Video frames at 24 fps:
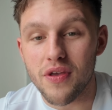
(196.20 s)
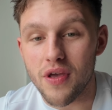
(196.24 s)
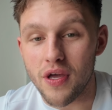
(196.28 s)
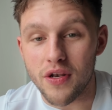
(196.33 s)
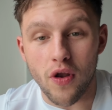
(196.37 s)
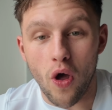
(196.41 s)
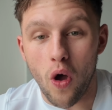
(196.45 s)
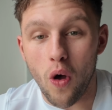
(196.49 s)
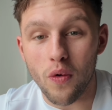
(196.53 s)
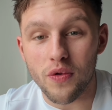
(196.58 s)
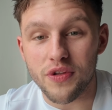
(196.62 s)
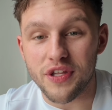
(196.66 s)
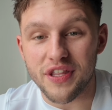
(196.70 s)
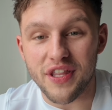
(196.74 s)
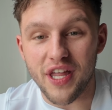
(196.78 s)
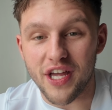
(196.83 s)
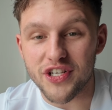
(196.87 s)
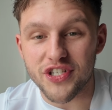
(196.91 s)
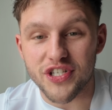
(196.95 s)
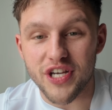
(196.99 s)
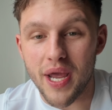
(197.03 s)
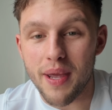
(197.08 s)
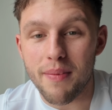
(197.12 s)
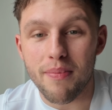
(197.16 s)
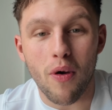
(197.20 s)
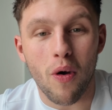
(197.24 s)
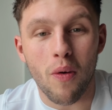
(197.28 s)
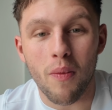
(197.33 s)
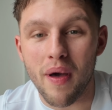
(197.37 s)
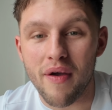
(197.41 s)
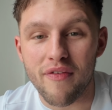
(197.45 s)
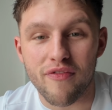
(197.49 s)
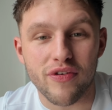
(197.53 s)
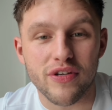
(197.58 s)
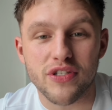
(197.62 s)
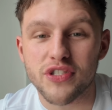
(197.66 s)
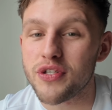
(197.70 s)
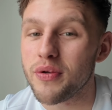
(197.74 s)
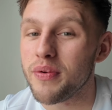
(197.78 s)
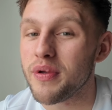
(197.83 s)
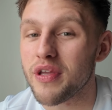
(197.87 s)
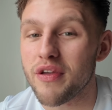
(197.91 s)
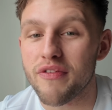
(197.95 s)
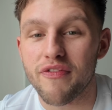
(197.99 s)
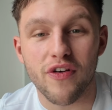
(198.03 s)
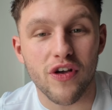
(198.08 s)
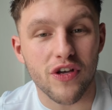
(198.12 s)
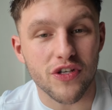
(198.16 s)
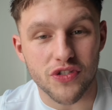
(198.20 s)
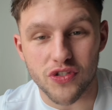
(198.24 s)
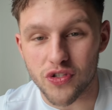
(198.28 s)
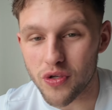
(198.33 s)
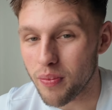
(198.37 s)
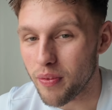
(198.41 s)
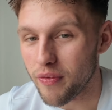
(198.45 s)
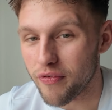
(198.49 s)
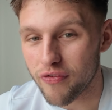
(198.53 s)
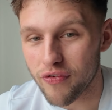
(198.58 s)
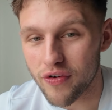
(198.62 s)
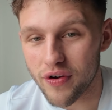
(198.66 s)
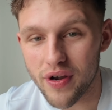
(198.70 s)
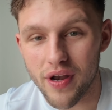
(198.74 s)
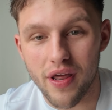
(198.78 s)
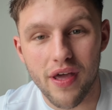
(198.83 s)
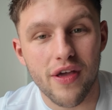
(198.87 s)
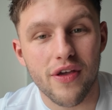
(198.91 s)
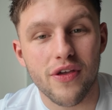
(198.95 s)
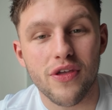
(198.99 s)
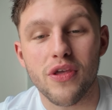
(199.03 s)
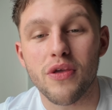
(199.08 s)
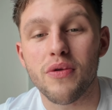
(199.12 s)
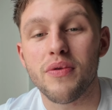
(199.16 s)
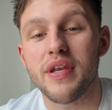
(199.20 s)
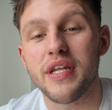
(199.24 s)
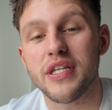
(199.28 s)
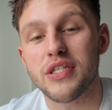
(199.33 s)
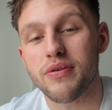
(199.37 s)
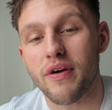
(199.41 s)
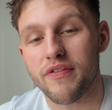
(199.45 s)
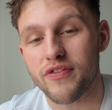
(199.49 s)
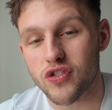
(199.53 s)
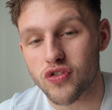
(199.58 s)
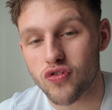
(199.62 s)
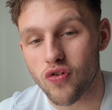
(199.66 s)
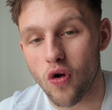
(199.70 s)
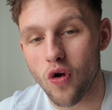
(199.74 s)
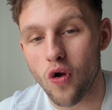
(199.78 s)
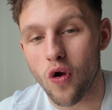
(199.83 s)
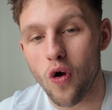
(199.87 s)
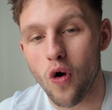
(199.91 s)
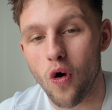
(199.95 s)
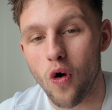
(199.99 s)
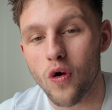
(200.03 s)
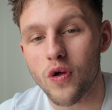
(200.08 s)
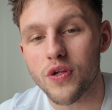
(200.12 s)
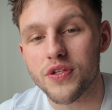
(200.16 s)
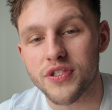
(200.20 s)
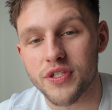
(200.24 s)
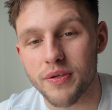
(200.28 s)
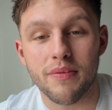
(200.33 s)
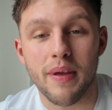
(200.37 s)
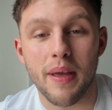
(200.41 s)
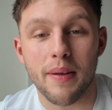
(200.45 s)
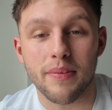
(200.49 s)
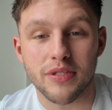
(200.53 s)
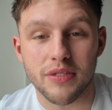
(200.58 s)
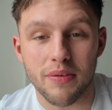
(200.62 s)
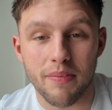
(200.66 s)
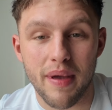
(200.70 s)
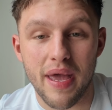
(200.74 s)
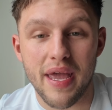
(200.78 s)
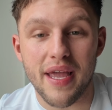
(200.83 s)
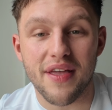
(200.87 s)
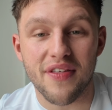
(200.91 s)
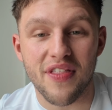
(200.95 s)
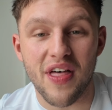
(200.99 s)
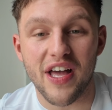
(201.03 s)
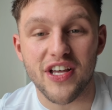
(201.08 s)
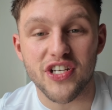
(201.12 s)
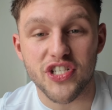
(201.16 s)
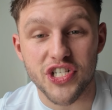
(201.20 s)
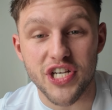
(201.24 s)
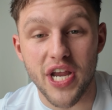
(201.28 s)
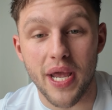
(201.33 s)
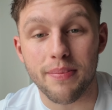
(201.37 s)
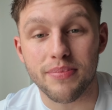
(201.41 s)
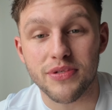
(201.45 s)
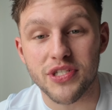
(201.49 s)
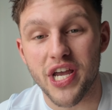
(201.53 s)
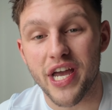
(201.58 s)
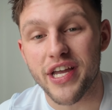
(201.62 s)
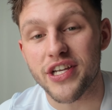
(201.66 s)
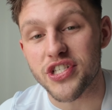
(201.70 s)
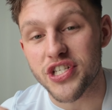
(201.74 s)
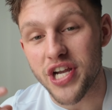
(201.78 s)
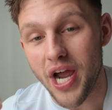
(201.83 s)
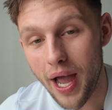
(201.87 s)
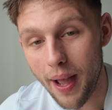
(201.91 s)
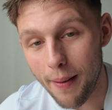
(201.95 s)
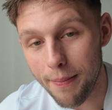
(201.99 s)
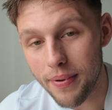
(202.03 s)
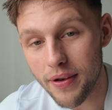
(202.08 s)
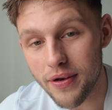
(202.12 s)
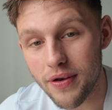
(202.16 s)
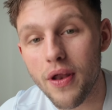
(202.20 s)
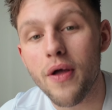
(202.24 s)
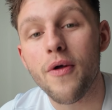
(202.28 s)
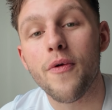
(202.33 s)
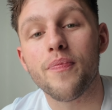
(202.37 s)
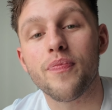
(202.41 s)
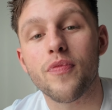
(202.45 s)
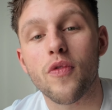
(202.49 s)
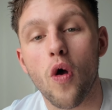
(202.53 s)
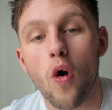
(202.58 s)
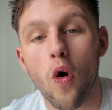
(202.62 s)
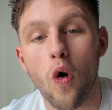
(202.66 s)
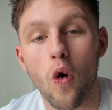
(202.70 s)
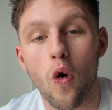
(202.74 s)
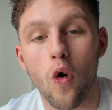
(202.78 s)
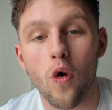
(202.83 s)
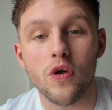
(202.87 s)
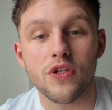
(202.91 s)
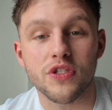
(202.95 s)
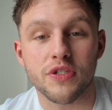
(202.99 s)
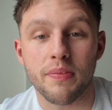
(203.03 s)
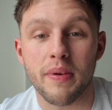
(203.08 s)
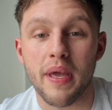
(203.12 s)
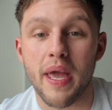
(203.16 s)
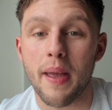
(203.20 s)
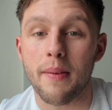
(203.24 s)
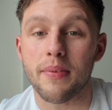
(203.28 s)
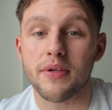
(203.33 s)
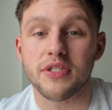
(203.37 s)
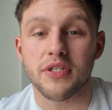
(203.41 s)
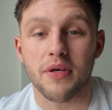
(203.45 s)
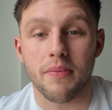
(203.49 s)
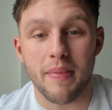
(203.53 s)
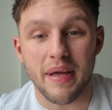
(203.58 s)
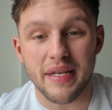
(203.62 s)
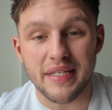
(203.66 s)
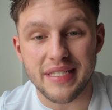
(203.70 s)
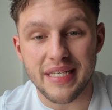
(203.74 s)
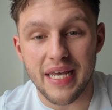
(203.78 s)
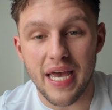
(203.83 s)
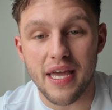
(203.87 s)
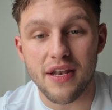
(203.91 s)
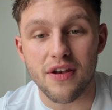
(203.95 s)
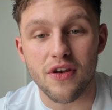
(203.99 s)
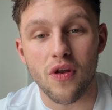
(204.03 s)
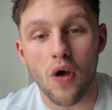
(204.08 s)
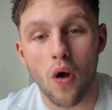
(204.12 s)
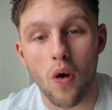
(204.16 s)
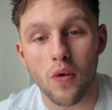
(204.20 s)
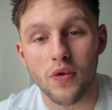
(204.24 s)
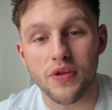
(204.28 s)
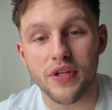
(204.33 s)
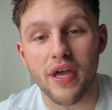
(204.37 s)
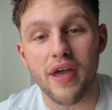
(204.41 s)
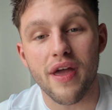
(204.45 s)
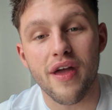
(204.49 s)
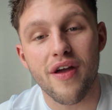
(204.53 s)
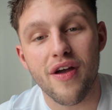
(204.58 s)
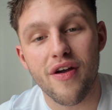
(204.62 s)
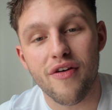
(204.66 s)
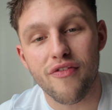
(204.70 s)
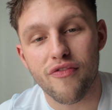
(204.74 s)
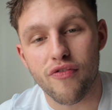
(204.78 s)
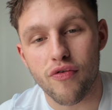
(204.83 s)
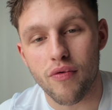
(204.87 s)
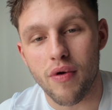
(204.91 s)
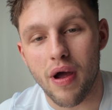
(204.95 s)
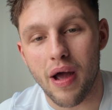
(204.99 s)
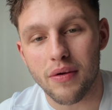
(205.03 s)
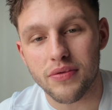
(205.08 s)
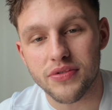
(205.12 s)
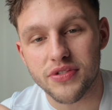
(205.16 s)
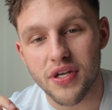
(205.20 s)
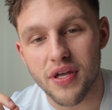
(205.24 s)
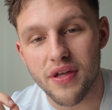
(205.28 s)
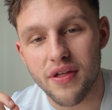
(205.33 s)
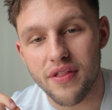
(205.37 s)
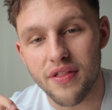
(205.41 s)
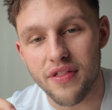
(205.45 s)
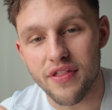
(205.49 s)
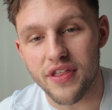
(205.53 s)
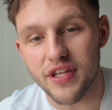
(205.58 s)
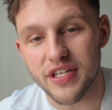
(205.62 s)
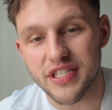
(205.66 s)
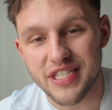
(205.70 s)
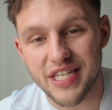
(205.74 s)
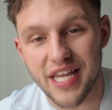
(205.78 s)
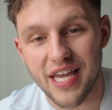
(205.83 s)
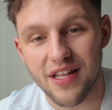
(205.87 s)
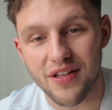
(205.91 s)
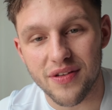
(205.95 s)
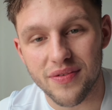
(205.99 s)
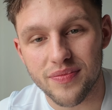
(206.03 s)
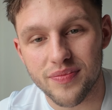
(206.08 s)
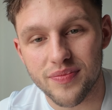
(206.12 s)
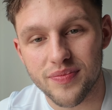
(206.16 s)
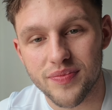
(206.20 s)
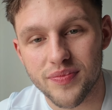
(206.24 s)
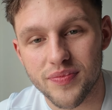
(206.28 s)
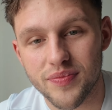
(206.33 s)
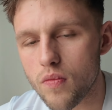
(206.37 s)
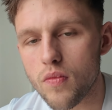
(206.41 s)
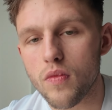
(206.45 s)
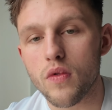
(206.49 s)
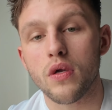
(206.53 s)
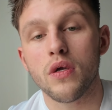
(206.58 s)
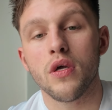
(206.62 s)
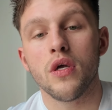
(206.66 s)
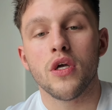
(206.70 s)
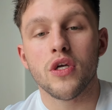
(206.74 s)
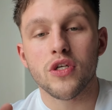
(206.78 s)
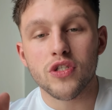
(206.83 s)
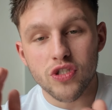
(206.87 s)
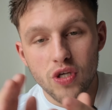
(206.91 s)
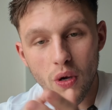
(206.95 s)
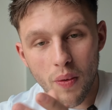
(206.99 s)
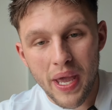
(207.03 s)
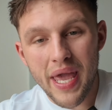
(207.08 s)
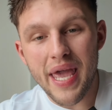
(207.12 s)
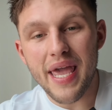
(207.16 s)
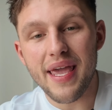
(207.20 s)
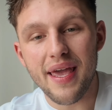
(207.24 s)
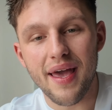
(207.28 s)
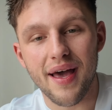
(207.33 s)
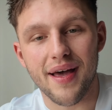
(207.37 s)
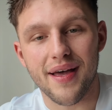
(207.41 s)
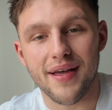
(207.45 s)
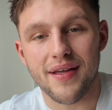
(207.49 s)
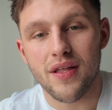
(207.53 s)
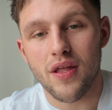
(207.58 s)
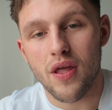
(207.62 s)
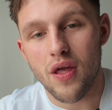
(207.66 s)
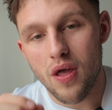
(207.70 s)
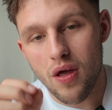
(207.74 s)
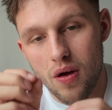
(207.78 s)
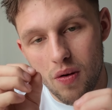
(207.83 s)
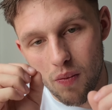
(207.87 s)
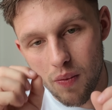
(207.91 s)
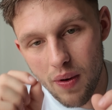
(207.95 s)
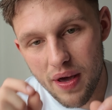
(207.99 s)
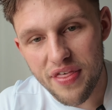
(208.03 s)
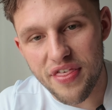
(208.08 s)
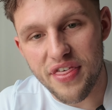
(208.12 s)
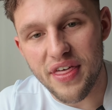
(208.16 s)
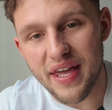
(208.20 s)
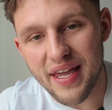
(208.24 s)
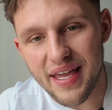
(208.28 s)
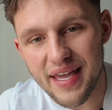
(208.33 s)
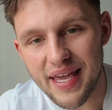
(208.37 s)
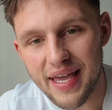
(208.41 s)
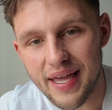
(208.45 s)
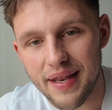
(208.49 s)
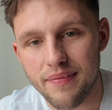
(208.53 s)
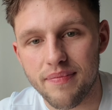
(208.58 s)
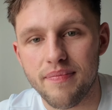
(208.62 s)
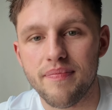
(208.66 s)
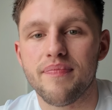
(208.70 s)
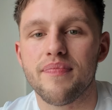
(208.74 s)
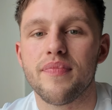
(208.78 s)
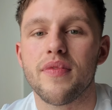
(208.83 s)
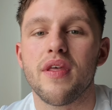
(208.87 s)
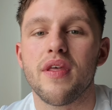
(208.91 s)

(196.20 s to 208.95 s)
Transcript: and holding that shape, or whether it's doing your first double front, you need to have a strong core to be able to make that shape change happen, or to be able to maintain and hold it throughout the skill. So here we're thinking